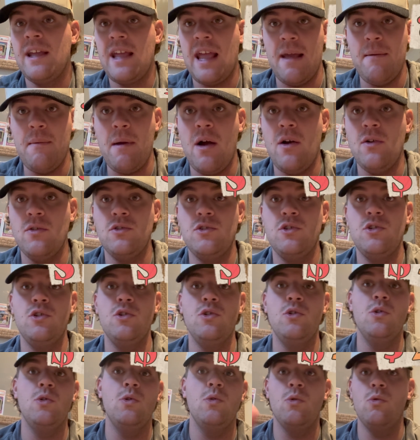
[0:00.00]
came out
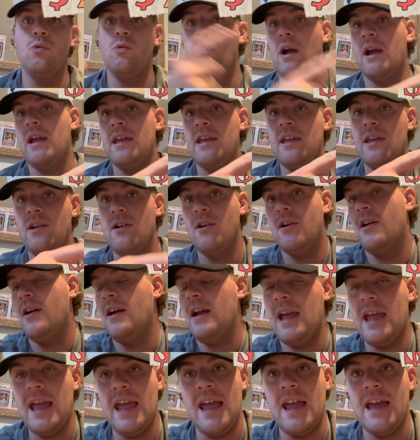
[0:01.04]
to right
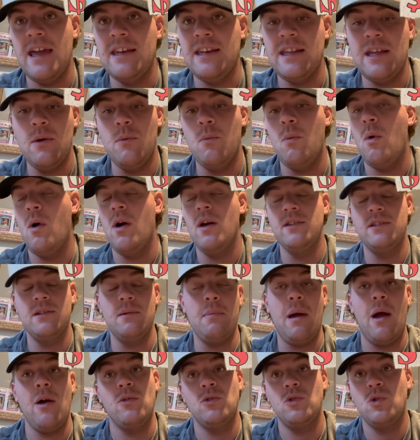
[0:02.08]
here, and it was
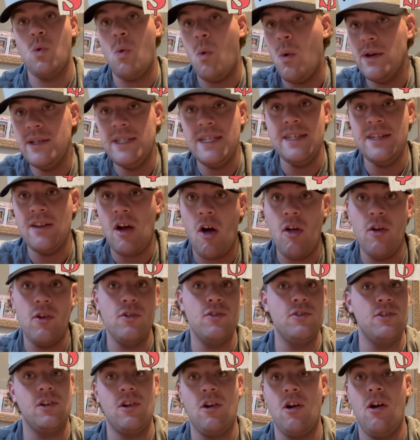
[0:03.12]
about
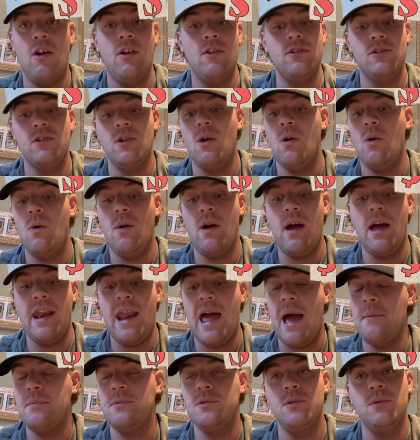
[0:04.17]
$20 a card. So an
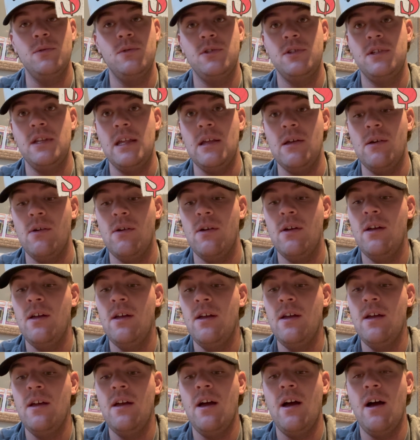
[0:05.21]
absolute steal
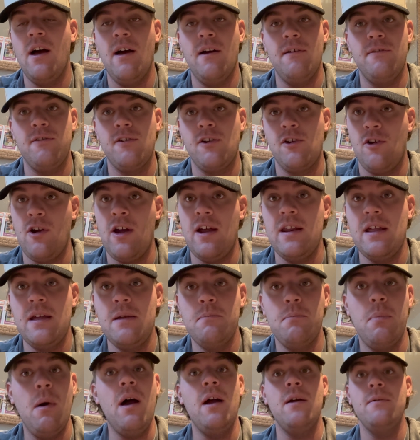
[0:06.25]
for
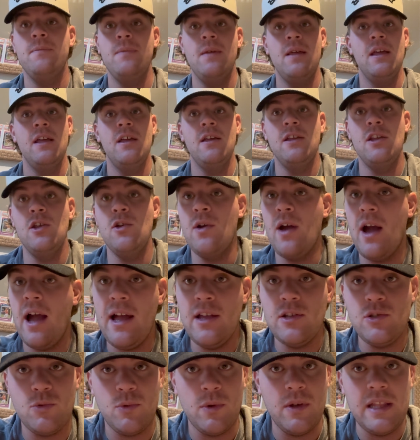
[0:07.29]
grading. But you
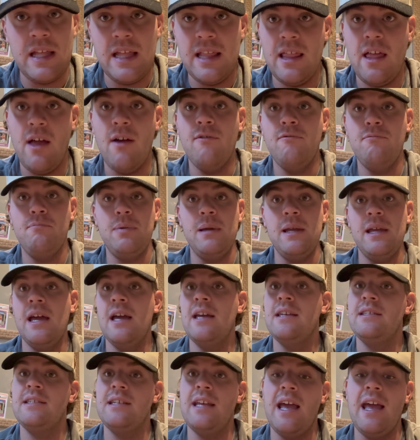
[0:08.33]
guys really love
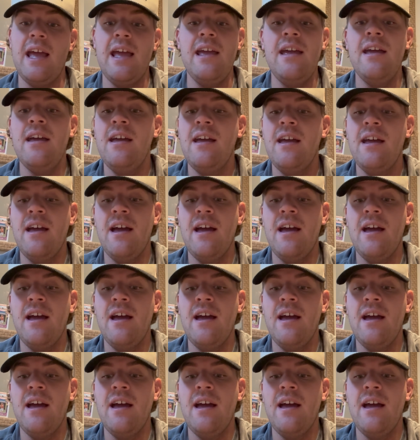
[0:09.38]
PSA